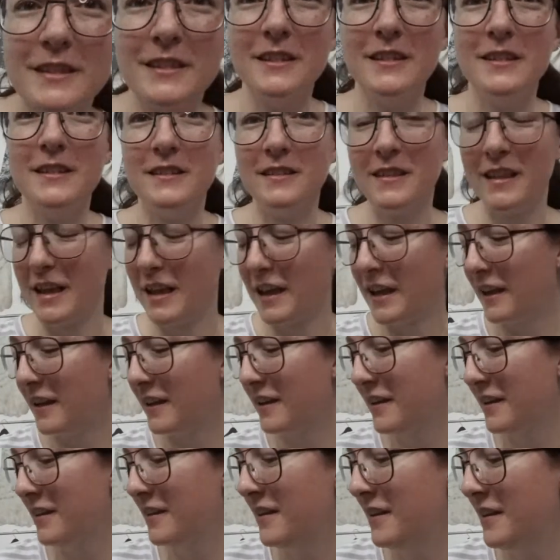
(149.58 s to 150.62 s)
gonna,
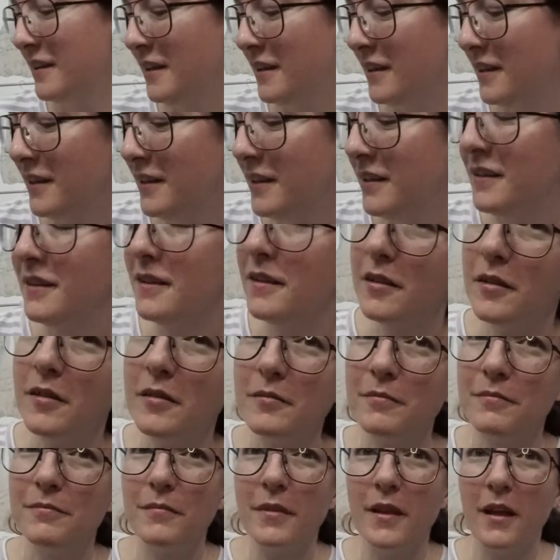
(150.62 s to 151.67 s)
like,
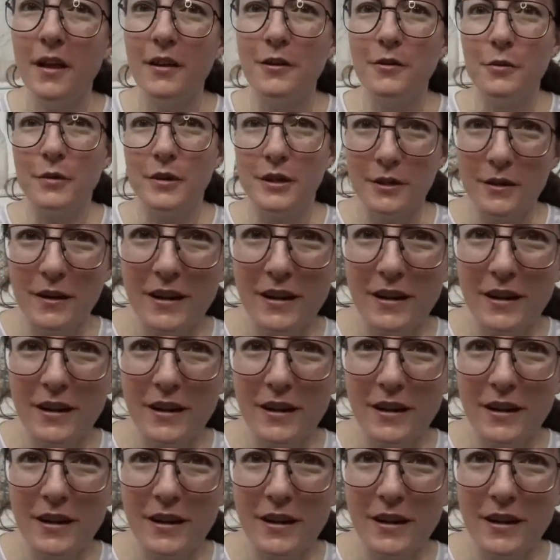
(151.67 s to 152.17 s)
annoy you